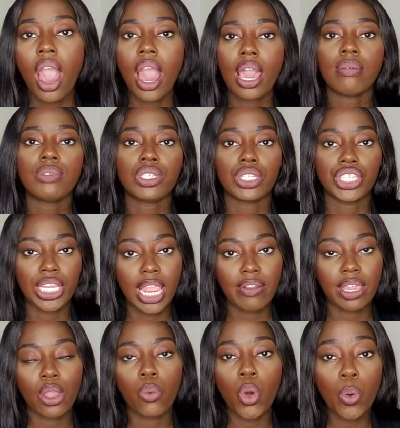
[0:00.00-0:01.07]
I'm just
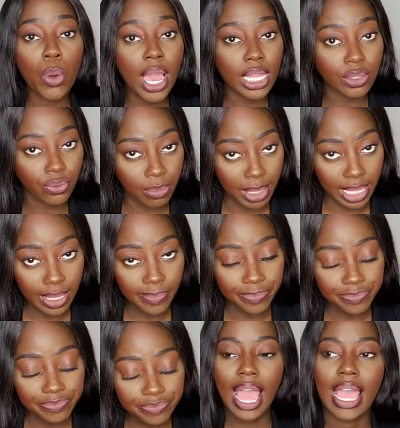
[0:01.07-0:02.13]
sharing what worked for me
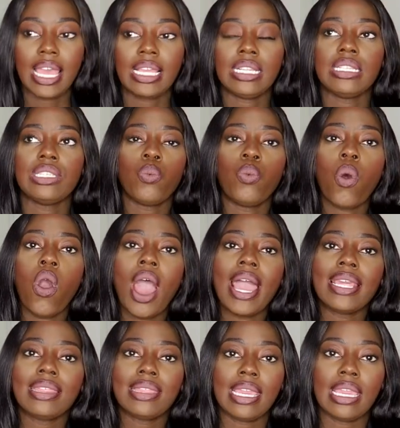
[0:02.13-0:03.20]
and what
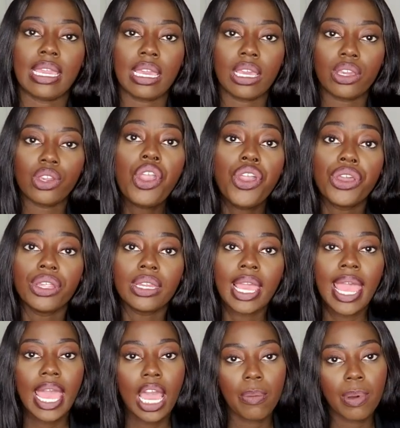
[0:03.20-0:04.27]
I think could
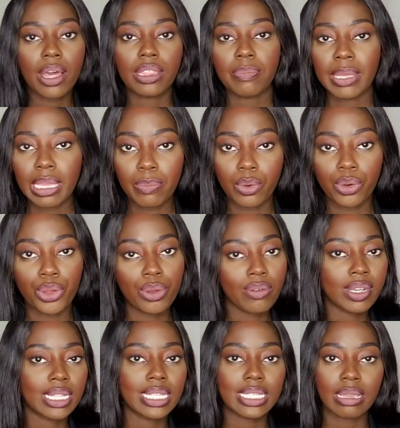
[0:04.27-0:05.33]
help other people who
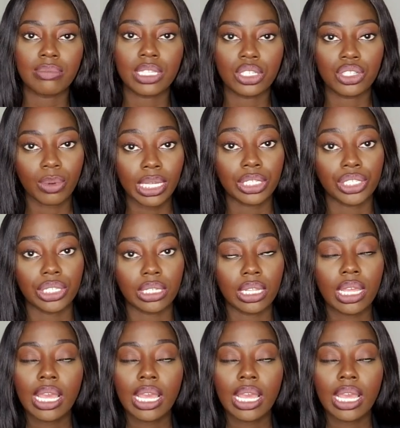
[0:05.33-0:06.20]
are in the same situation.